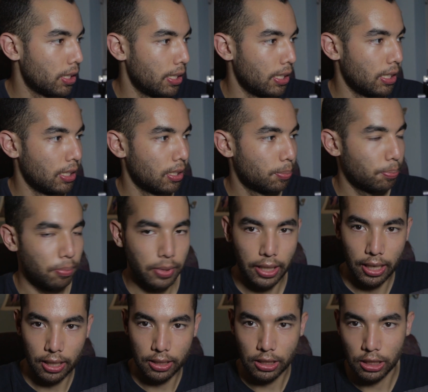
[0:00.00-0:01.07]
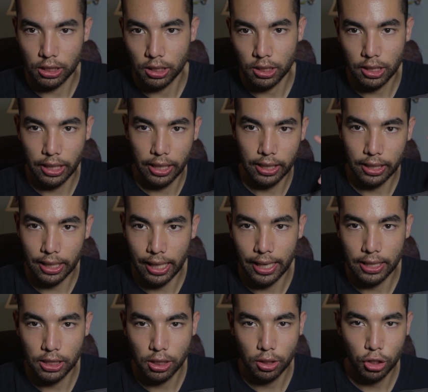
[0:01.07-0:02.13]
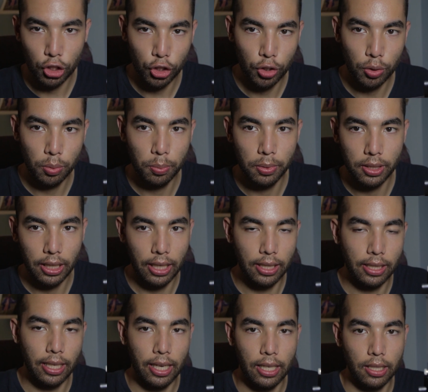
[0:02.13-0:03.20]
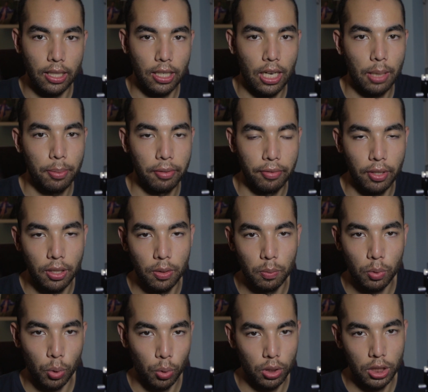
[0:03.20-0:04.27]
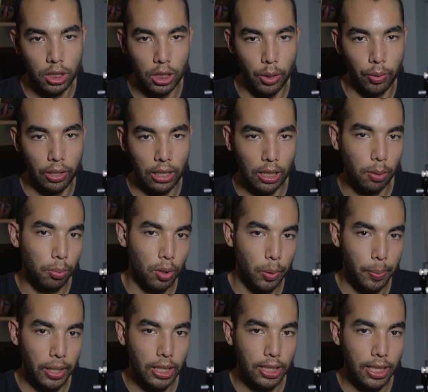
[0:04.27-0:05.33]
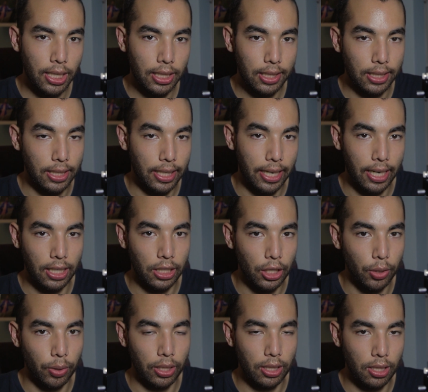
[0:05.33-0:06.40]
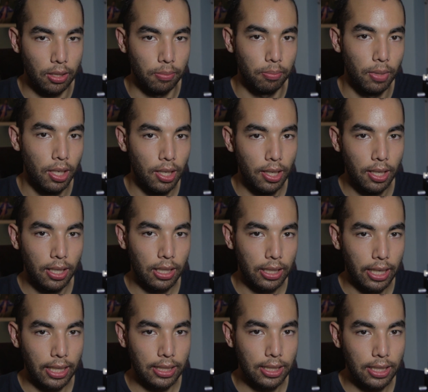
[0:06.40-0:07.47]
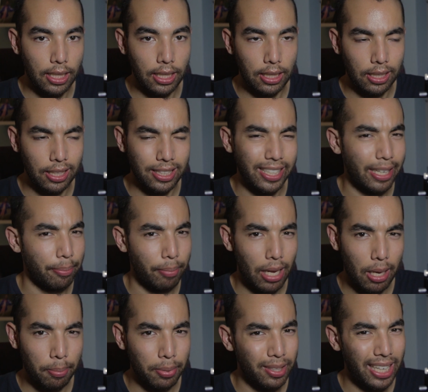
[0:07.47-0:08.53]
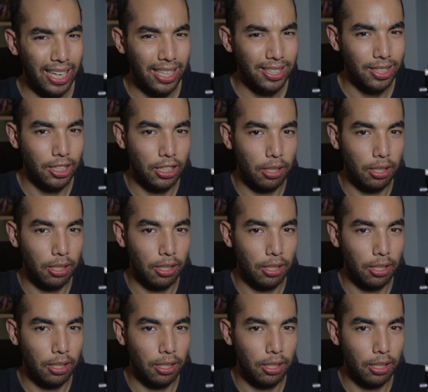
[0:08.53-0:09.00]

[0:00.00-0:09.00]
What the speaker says: of these, just thin glass tubes, and then the top of a torch to go on like a propane tank, and then I had to go get the gas tank. It's like MAP gas or